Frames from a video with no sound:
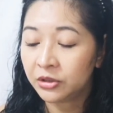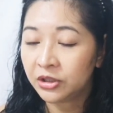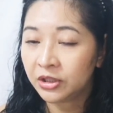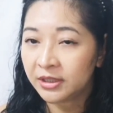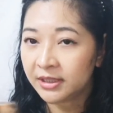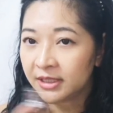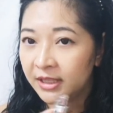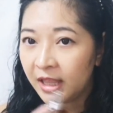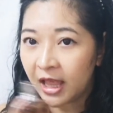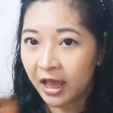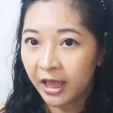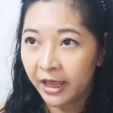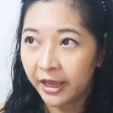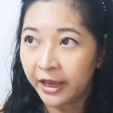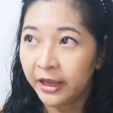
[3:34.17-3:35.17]
Just
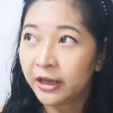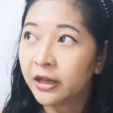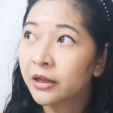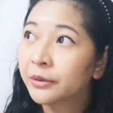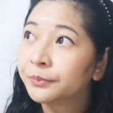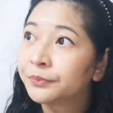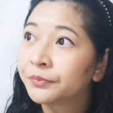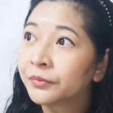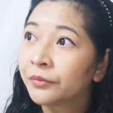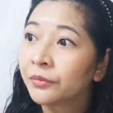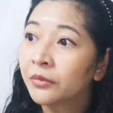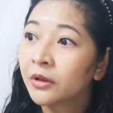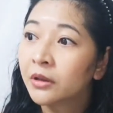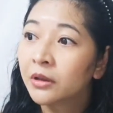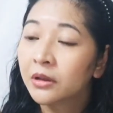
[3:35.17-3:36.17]
like
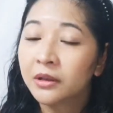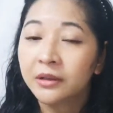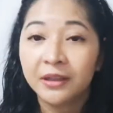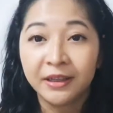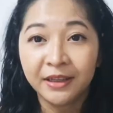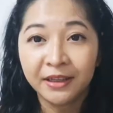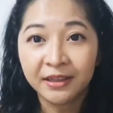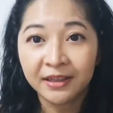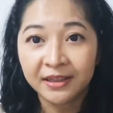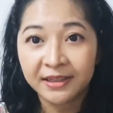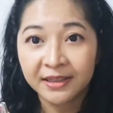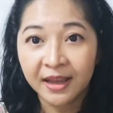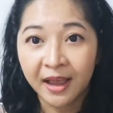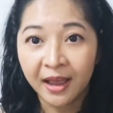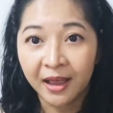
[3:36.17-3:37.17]
the
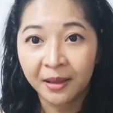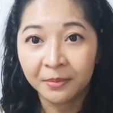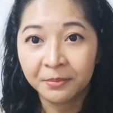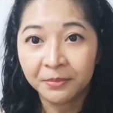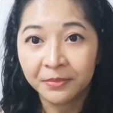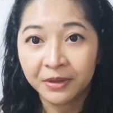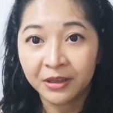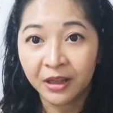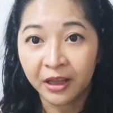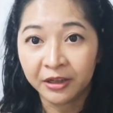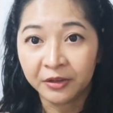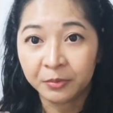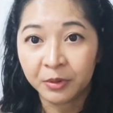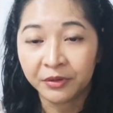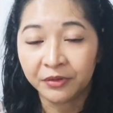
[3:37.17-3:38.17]
Elisab
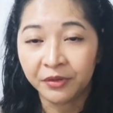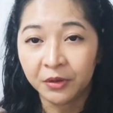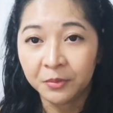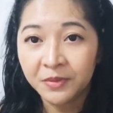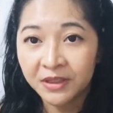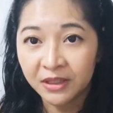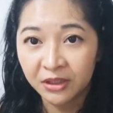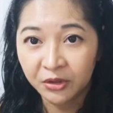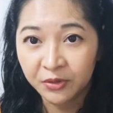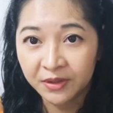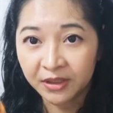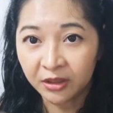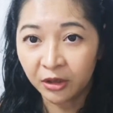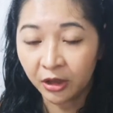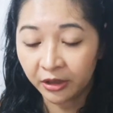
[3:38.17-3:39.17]
line of perfumes, they
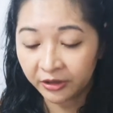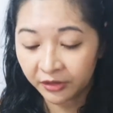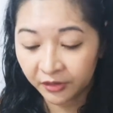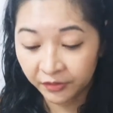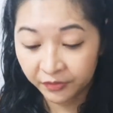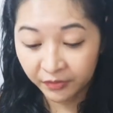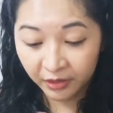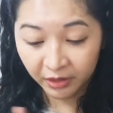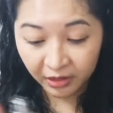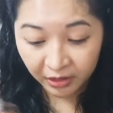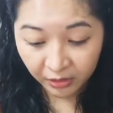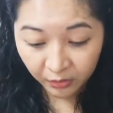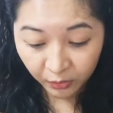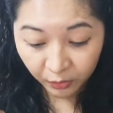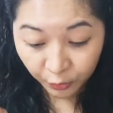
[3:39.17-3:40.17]
use a lot of
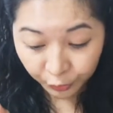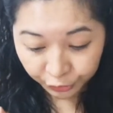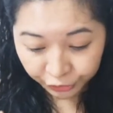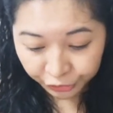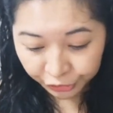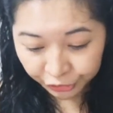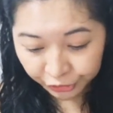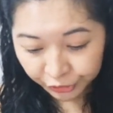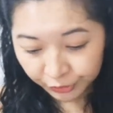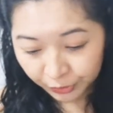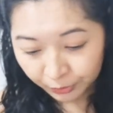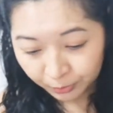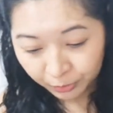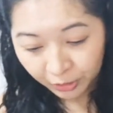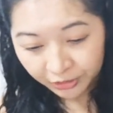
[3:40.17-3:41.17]
orange
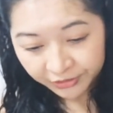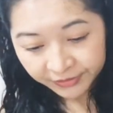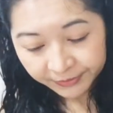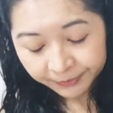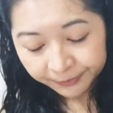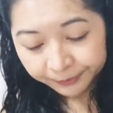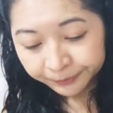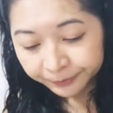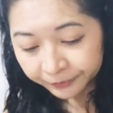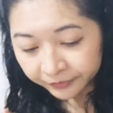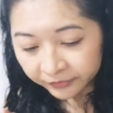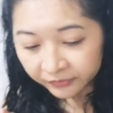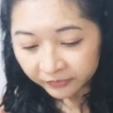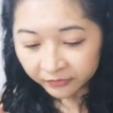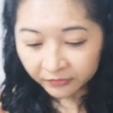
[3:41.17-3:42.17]
blossom.
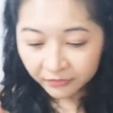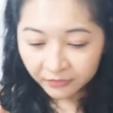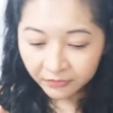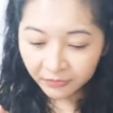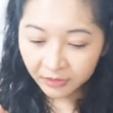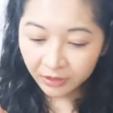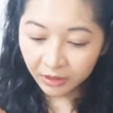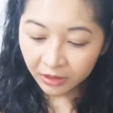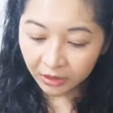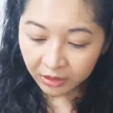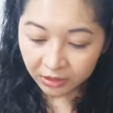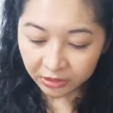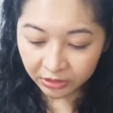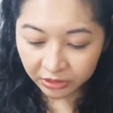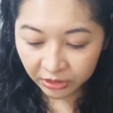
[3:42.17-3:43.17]

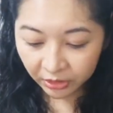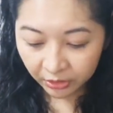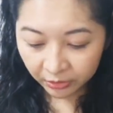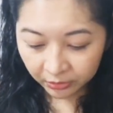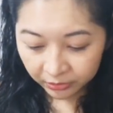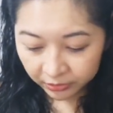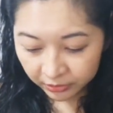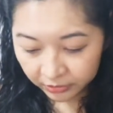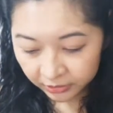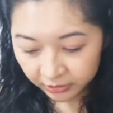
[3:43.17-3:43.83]
So